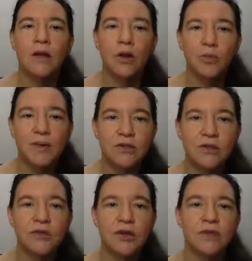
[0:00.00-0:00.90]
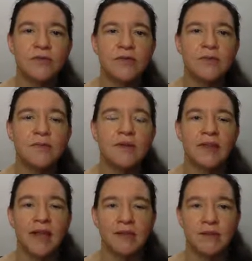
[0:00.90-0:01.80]
Code-based cryptography,
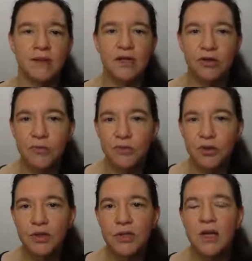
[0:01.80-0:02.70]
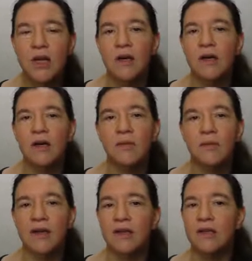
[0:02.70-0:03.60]
that encryption,
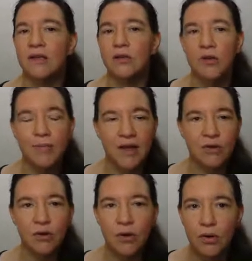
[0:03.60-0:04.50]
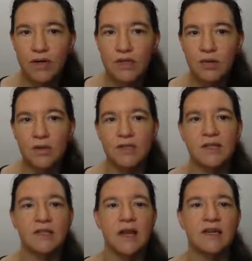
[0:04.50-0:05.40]
is looking back to a long history
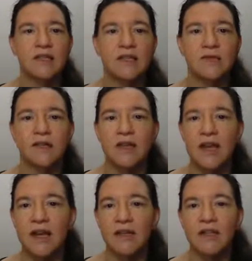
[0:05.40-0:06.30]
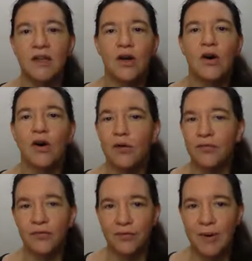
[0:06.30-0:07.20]
since 1978 of,
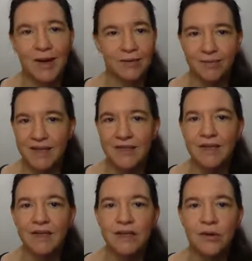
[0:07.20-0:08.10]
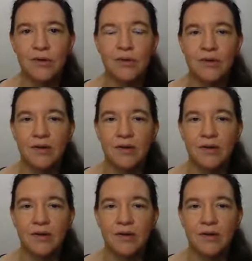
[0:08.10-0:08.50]
well, basically no